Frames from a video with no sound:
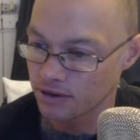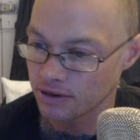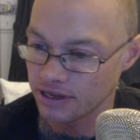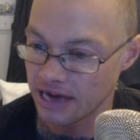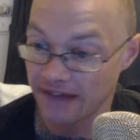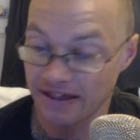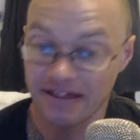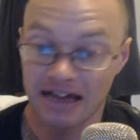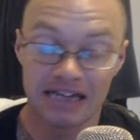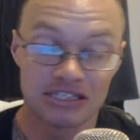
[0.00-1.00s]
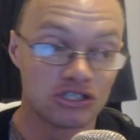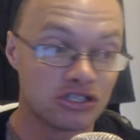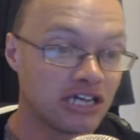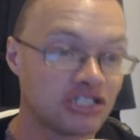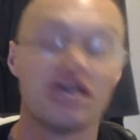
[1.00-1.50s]
yeah, that's
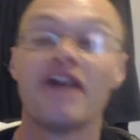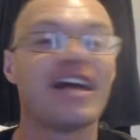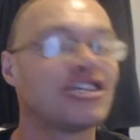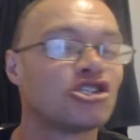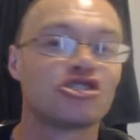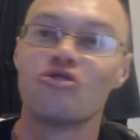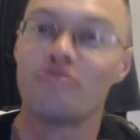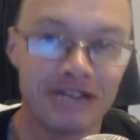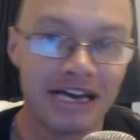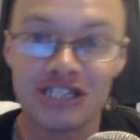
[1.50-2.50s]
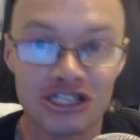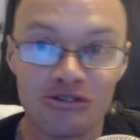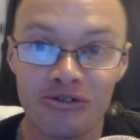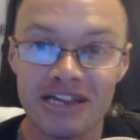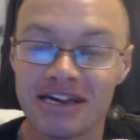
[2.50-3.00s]
the score predictor
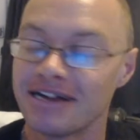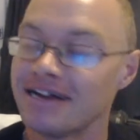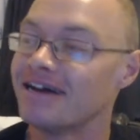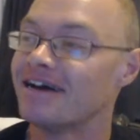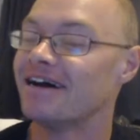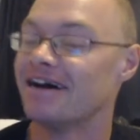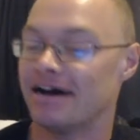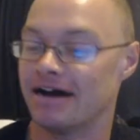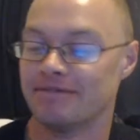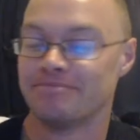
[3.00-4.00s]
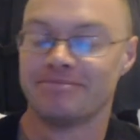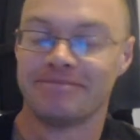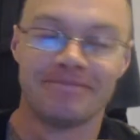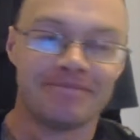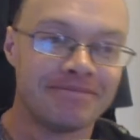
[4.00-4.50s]
sorted. And
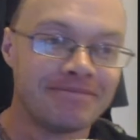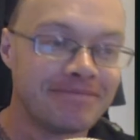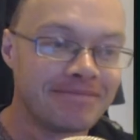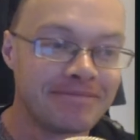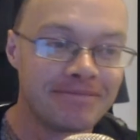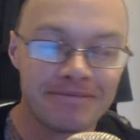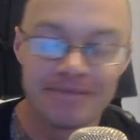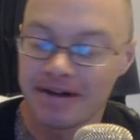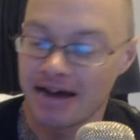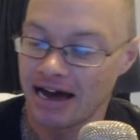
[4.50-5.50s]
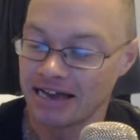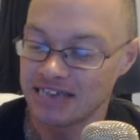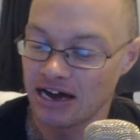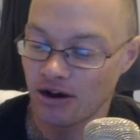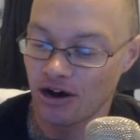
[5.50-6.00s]

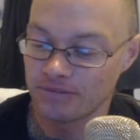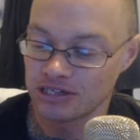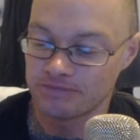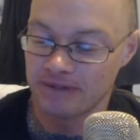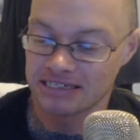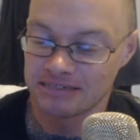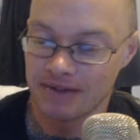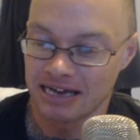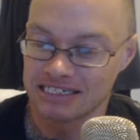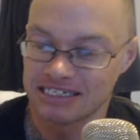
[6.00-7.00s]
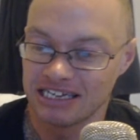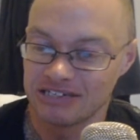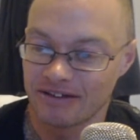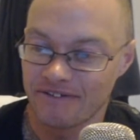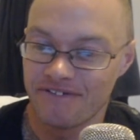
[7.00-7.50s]
yeah, I'm expecting Man City
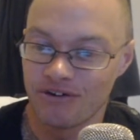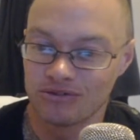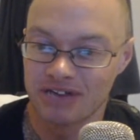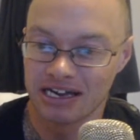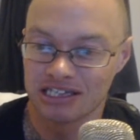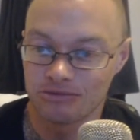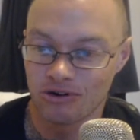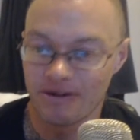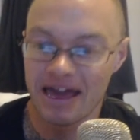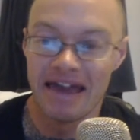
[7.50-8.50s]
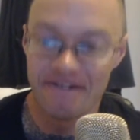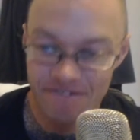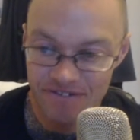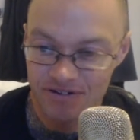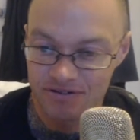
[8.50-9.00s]
to have a field day tomorrow and
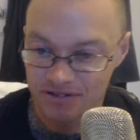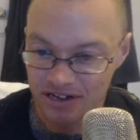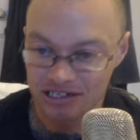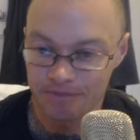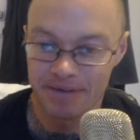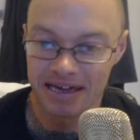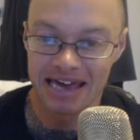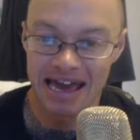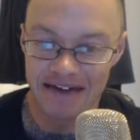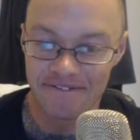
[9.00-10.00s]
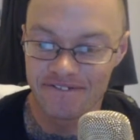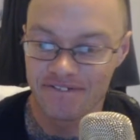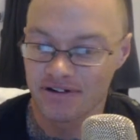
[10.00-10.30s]
it's a big if,